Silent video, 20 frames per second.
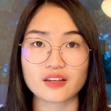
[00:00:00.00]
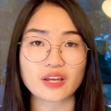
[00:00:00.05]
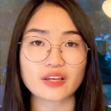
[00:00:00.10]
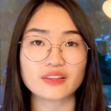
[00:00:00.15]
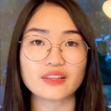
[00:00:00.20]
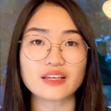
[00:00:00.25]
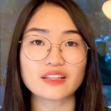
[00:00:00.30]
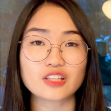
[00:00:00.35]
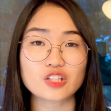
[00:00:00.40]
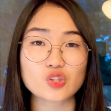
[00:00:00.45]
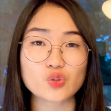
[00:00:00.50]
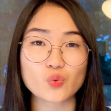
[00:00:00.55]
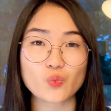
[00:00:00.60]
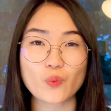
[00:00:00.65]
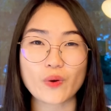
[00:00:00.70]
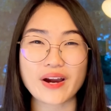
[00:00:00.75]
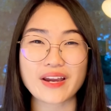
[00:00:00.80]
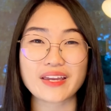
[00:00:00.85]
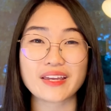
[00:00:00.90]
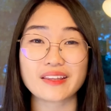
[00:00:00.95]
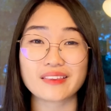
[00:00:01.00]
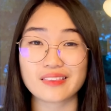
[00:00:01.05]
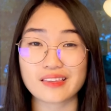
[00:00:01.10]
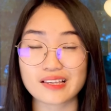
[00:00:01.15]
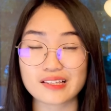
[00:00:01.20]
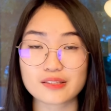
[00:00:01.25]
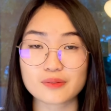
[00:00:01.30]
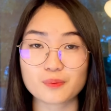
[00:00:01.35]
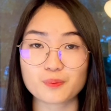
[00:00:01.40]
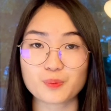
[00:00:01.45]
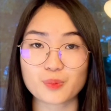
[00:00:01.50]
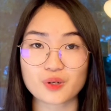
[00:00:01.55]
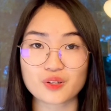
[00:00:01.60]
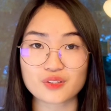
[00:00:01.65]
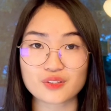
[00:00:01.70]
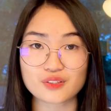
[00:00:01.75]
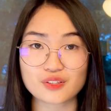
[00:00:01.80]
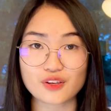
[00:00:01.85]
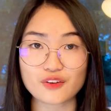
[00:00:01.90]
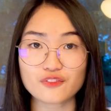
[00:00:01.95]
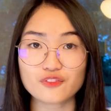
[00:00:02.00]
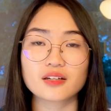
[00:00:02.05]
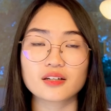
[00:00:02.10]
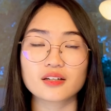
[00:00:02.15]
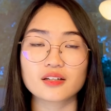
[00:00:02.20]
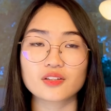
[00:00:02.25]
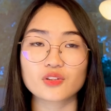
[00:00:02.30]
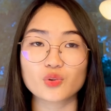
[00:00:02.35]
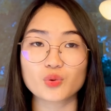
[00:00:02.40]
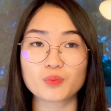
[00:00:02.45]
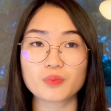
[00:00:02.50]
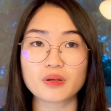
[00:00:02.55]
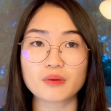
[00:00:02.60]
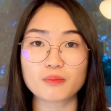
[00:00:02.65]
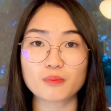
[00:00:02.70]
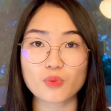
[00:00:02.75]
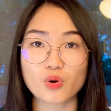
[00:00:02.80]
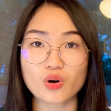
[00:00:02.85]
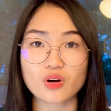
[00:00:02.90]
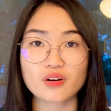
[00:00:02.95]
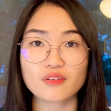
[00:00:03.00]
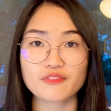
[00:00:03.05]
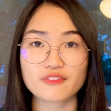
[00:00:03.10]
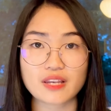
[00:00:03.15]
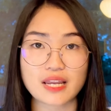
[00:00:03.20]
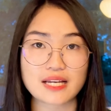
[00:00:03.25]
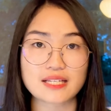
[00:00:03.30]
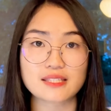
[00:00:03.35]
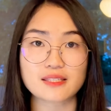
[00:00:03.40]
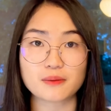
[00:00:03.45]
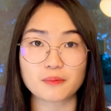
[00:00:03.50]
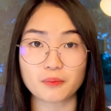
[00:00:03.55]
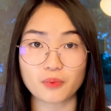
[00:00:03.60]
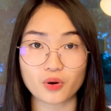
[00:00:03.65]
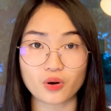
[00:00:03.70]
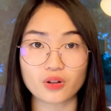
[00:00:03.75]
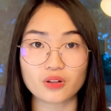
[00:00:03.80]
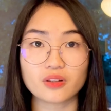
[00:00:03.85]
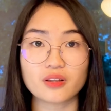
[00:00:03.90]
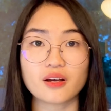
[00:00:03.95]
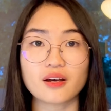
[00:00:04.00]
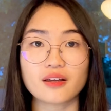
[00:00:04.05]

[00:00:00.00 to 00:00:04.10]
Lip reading: That is why it is perceived to be more flexible